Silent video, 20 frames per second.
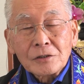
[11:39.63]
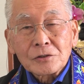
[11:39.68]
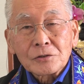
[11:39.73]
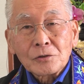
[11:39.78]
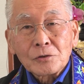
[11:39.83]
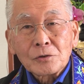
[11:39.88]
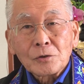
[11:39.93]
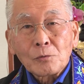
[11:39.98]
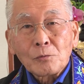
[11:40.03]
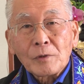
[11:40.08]

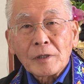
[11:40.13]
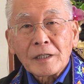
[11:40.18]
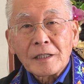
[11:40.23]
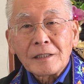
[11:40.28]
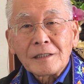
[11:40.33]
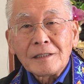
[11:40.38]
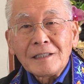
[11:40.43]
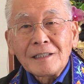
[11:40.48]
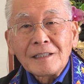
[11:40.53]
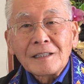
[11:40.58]
So in a
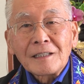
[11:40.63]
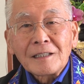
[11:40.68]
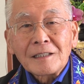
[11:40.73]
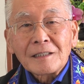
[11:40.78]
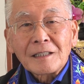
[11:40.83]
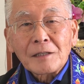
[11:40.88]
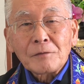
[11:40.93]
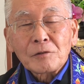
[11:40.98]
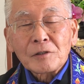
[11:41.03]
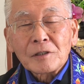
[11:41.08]
way,
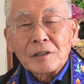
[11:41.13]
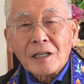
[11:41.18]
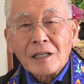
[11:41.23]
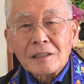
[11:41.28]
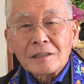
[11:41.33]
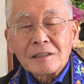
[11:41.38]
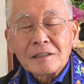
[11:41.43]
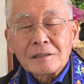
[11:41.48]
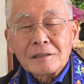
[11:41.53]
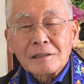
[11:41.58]
they were
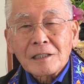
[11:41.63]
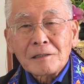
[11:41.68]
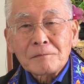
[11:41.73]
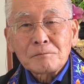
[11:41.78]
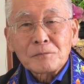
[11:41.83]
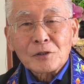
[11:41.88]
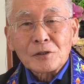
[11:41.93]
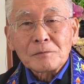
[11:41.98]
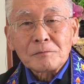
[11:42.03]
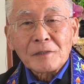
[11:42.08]
not
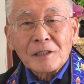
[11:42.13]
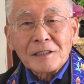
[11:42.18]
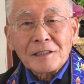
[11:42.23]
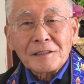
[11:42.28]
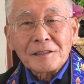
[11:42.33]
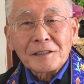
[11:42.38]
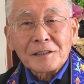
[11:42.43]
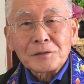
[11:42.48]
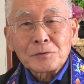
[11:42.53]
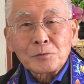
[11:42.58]
encumbered by
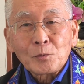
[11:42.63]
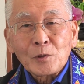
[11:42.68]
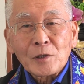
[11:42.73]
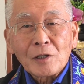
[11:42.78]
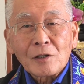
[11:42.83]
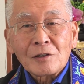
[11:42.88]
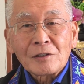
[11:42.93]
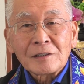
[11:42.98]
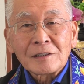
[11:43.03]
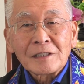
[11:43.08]
the things
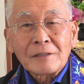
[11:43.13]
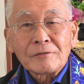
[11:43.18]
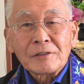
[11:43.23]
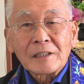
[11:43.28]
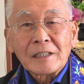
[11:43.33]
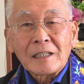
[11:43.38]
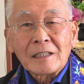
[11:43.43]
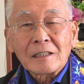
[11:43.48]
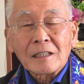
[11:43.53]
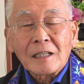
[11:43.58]
we are in
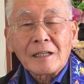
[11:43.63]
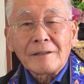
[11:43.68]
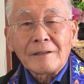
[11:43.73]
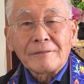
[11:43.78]
everyday